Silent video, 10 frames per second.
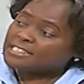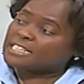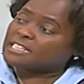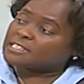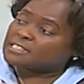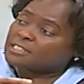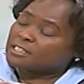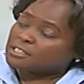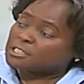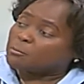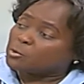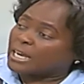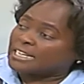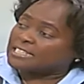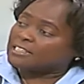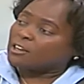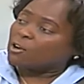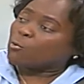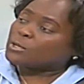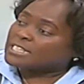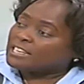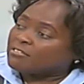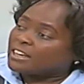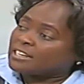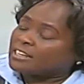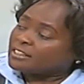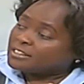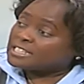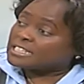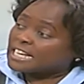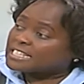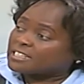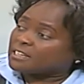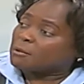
since Chebukati was given this task